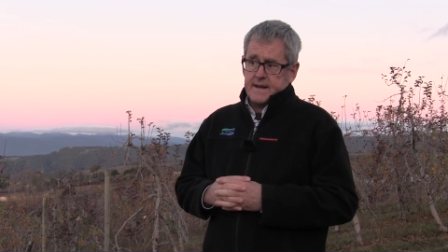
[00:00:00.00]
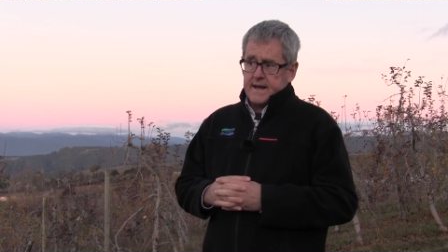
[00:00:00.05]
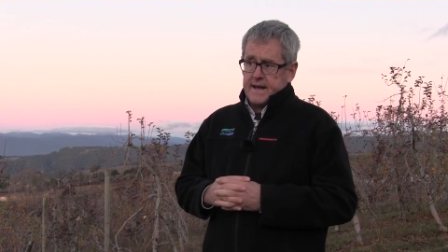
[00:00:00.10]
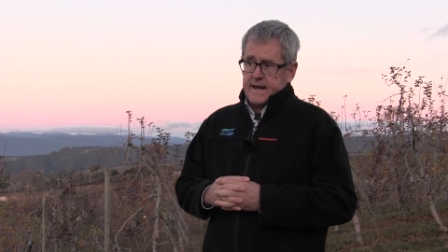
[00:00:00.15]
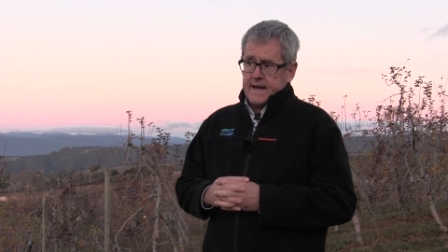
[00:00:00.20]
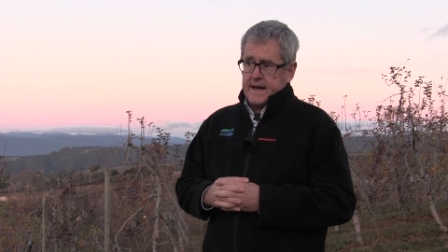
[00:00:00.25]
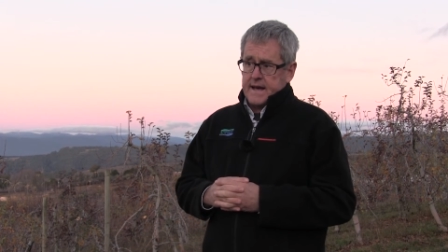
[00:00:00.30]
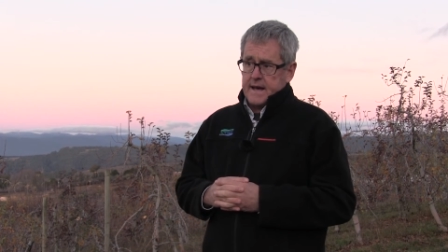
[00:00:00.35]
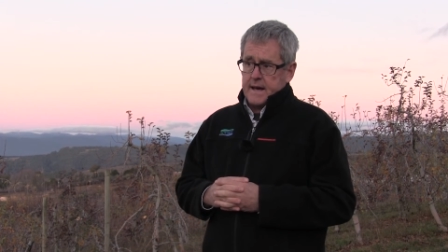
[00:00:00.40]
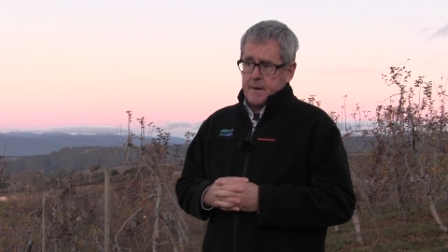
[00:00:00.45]

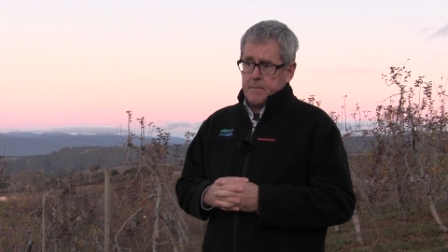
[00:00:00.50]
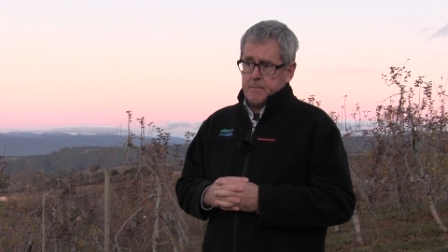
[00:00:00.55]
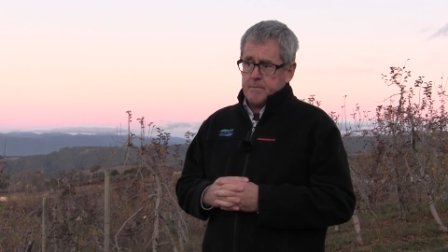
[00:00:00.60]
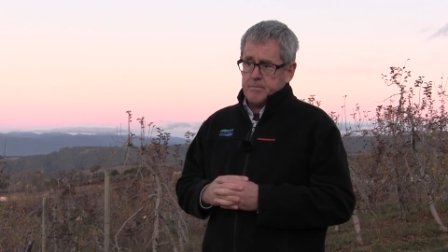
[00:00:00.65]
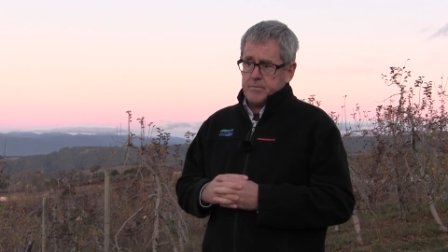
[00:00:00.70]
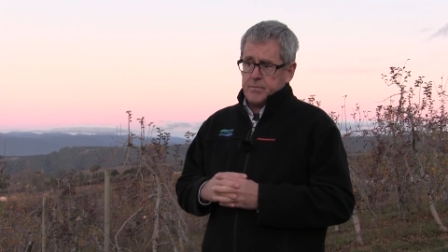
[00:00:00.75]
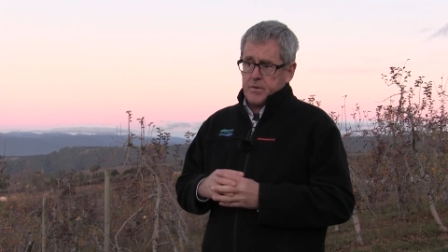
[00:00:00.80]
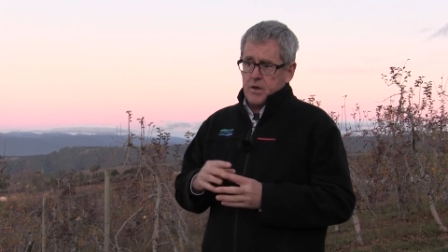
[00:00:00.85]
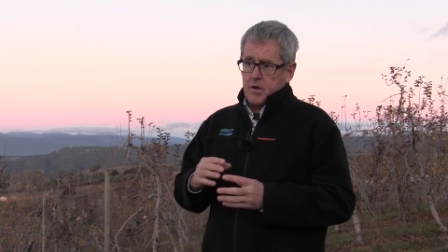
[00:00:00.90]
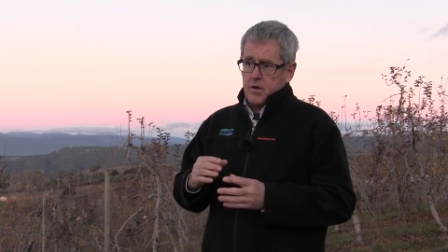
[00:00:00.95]

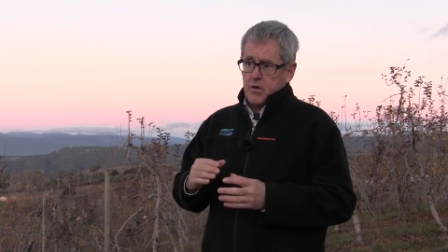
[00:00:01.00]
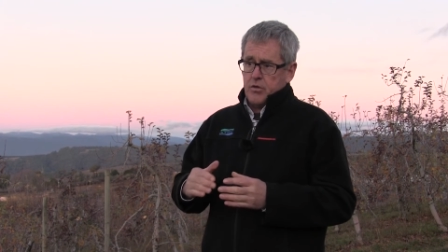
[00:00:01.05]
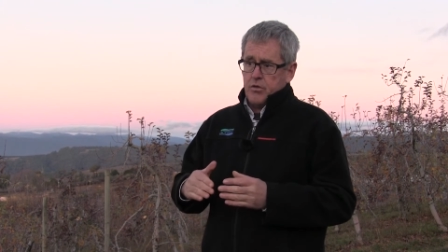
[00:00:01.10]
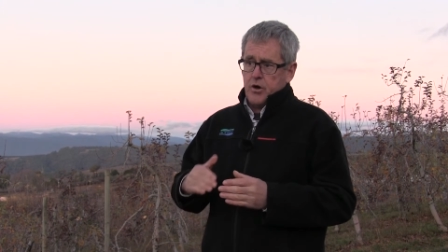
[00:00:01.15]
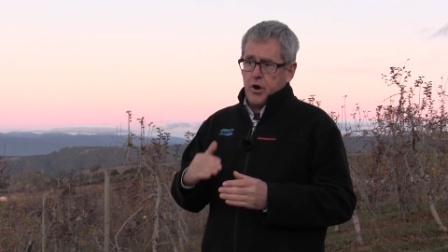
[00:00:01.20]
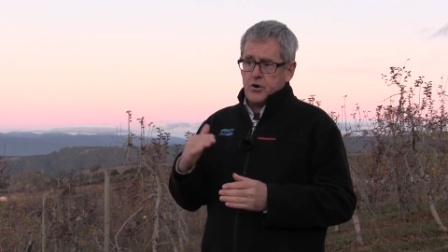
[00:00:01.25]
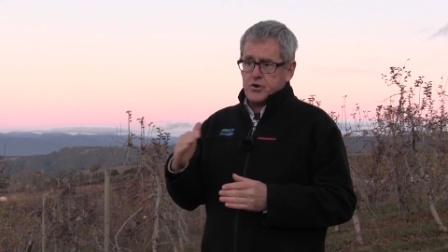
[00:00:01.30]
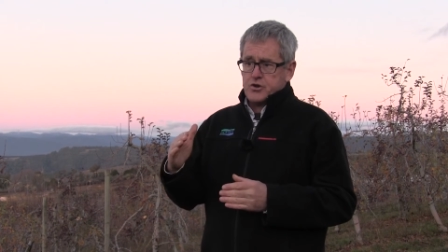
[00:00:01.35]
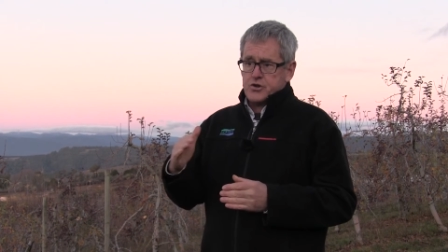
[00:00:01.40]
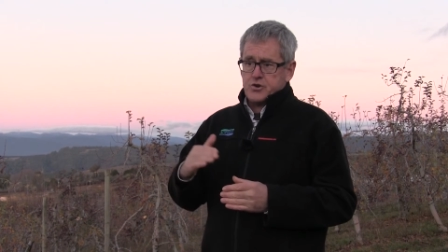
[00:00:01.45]
Um,
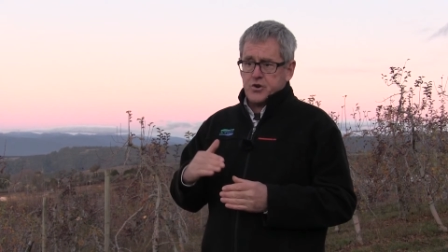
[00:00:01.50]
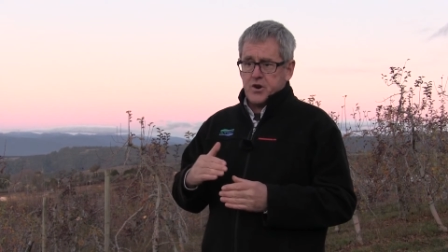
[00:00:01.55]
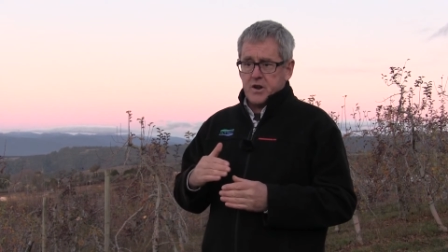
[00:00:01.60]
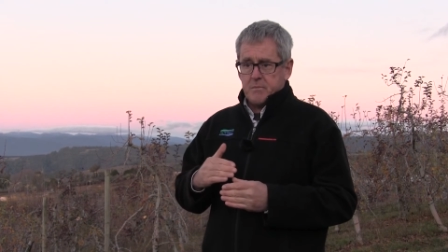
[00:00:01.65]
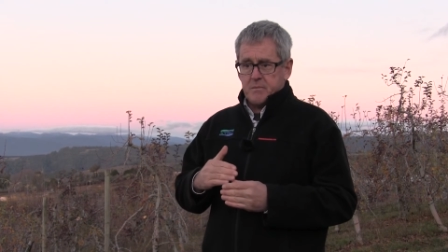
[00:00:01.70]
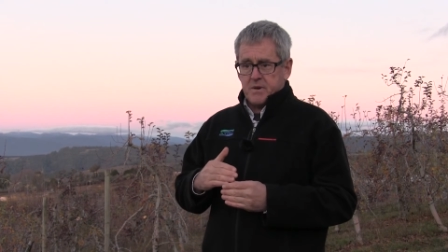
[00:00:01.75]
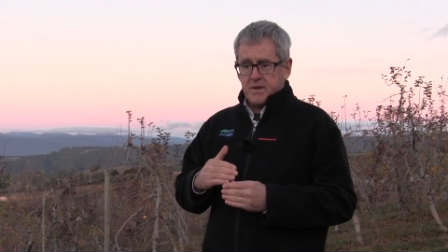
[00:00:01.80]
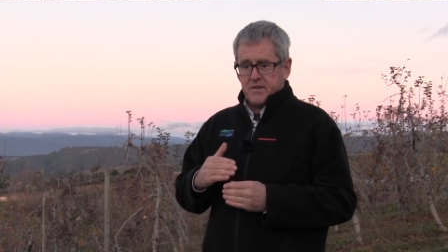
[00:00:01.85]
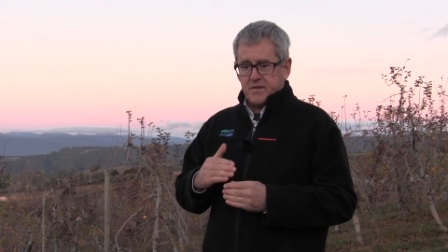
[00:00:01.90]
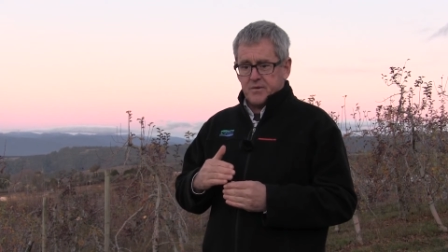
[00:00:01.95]
those
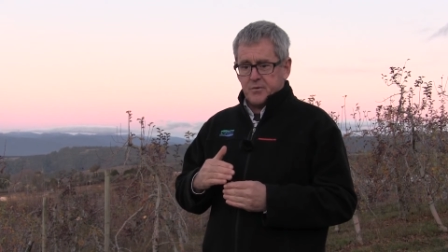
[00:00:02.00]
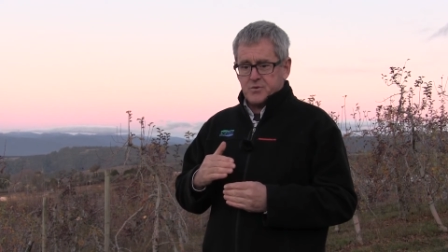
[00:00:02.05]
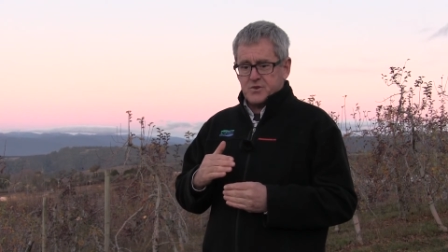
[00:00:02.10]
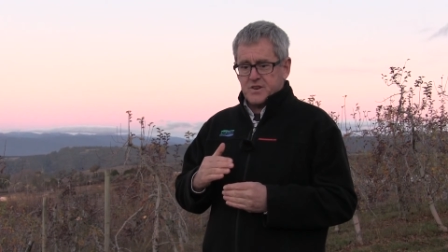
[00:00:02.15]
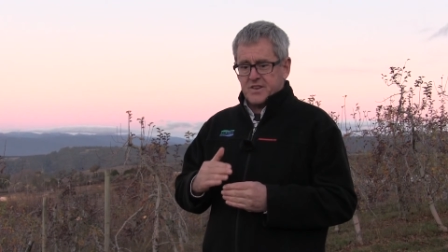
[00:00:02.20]
treatments will